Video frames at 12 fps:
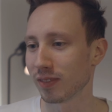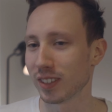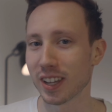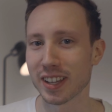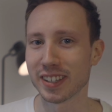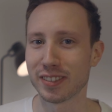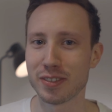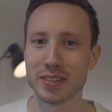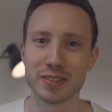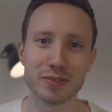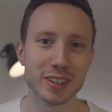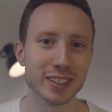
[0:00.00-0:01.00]
yeah,
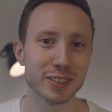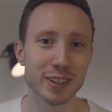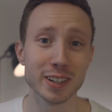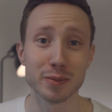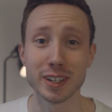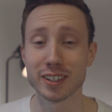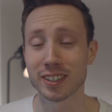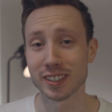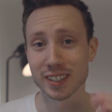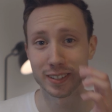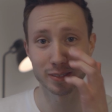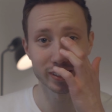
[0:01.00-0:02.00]
it feels really weird
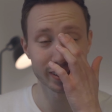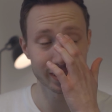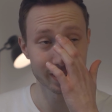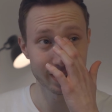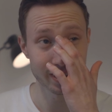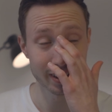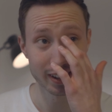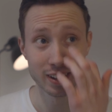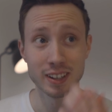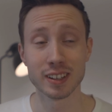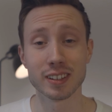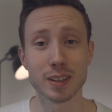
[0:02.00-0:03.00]
because
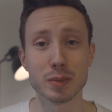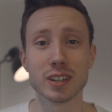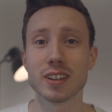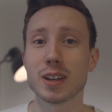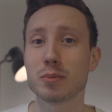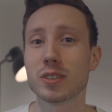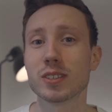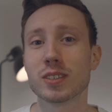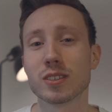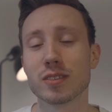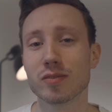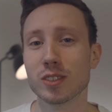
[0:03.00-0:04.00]
Apple is
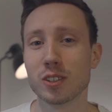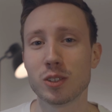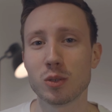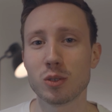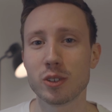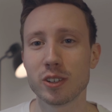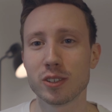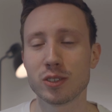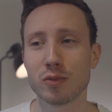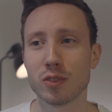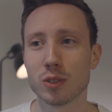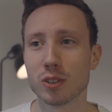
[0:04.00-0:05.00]
sort of notorious
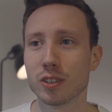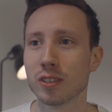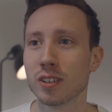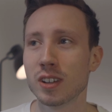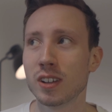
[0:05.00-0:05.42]
for